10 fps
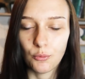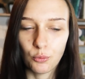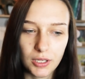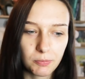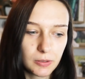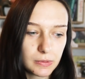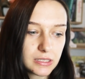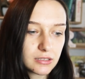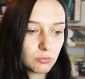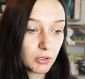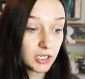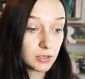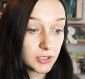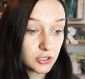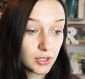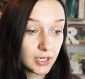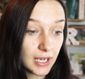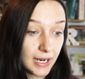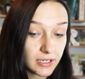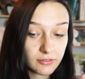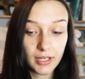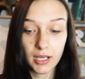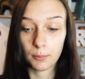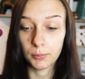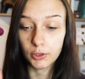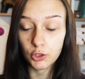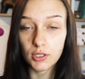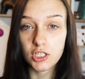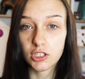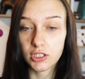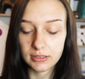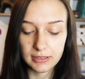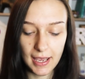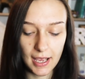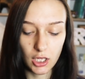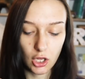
With Blue Beetle, we're going to be doing a kind of like bluish look today.